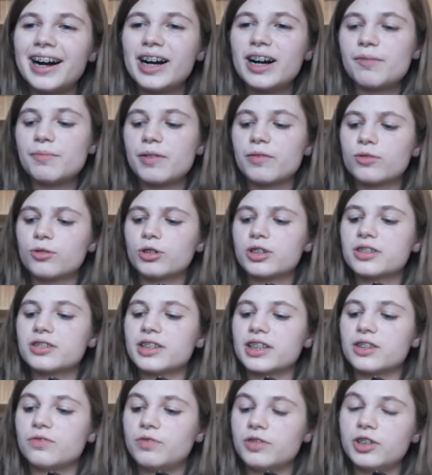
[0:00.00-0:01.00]
um, of course,
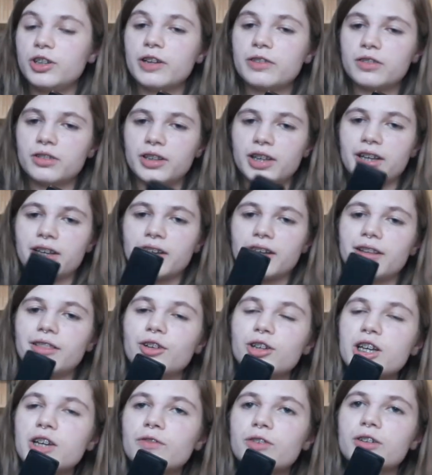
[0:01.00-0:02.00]
that's you have to like
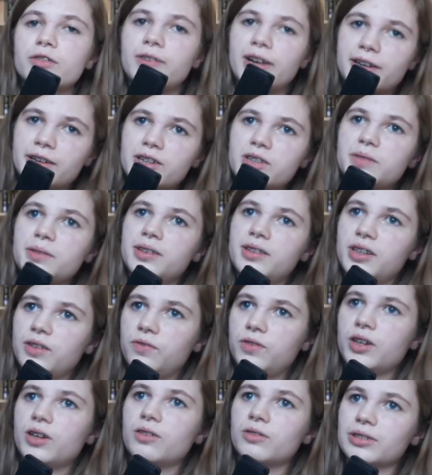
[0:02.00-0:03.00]
looking for very
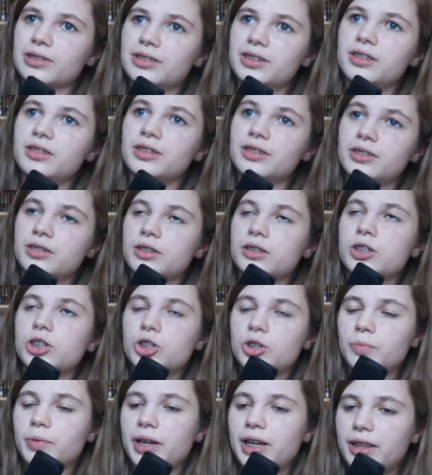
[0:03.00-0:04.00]
specific horses is
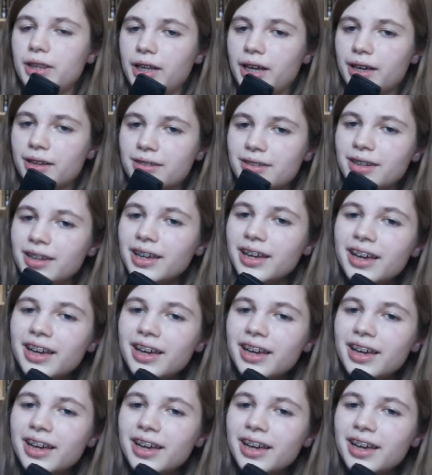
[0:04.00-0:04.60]
such a pain in the ass.